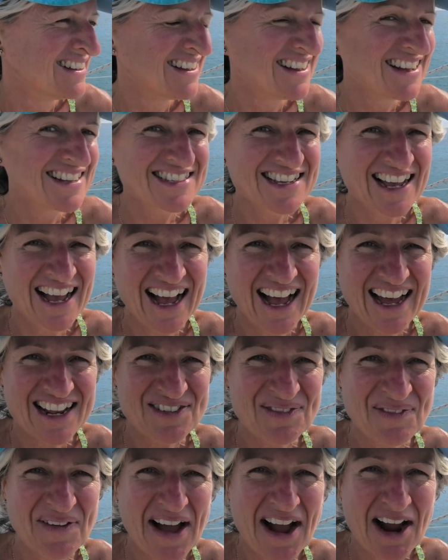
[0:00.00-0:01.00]
It's a hard
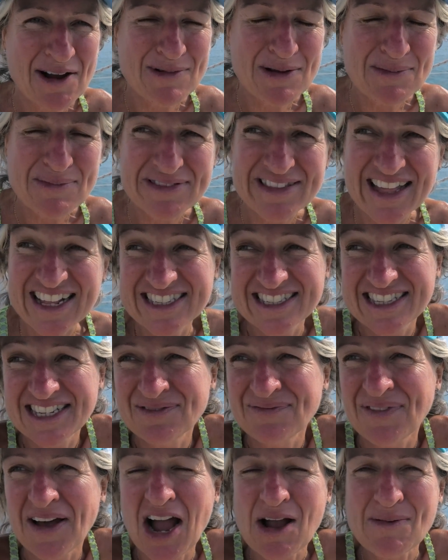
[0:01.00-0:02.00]
environment, but that's the
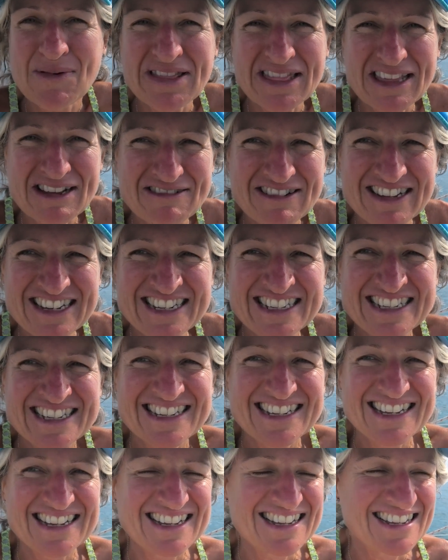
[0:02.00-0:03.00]
environment they're in.
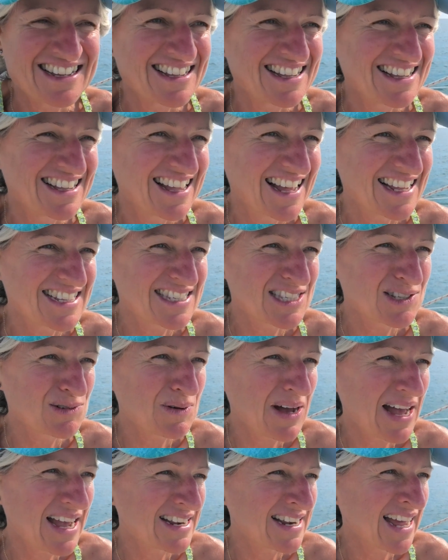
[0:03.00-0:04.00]
That's the
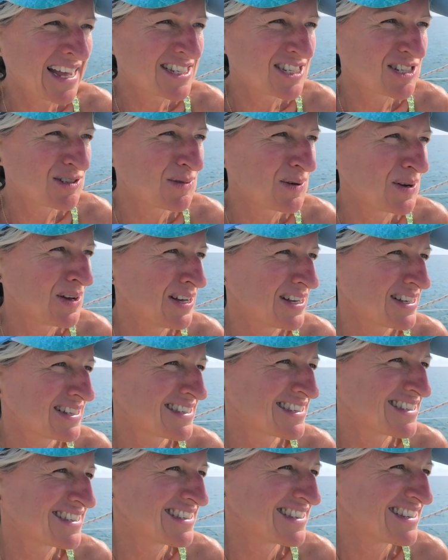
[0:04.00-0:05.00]
way nature
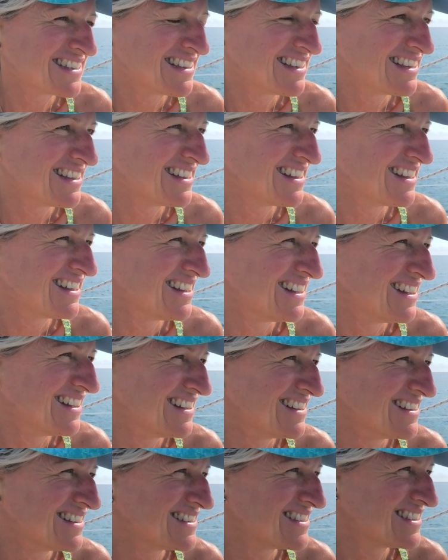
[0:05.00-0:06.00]
works.
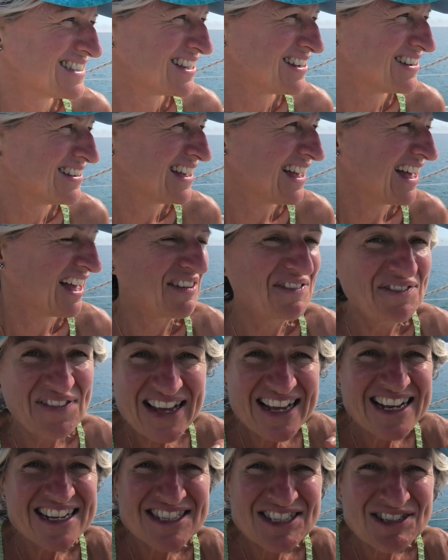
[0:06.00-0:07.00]
So yeah,
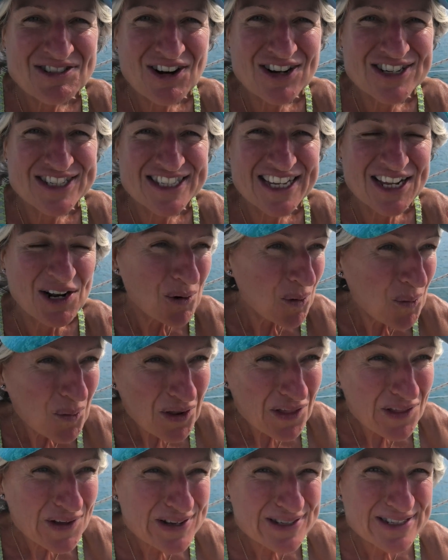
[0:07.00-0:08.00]
fingers crossed that
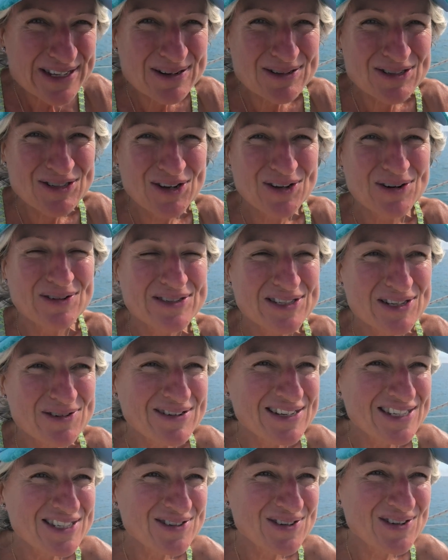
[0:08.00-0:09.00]
all of those little turtles that
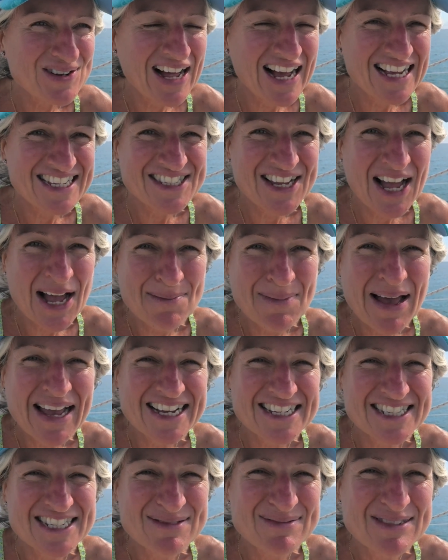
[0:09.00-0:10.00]
we saw last night
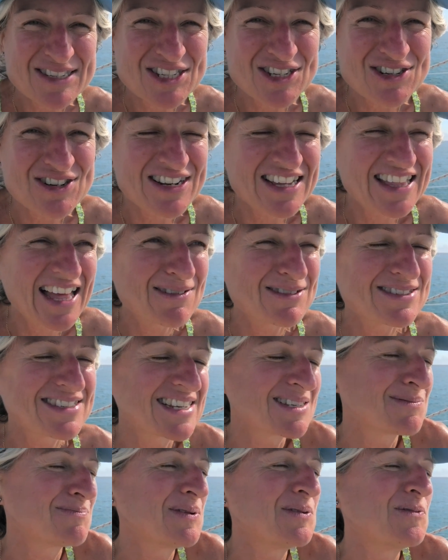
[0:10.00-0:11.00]
make it to maturity. That would
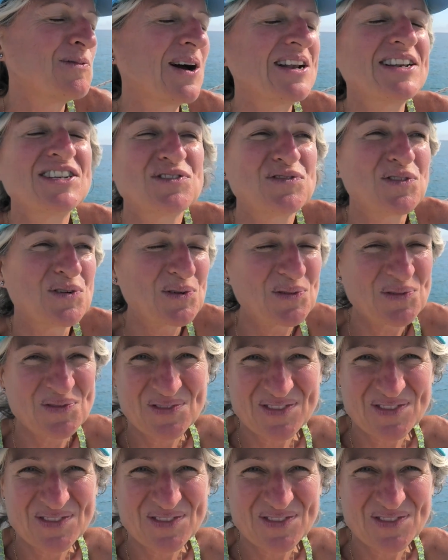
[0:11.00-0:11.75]
just be wonderful.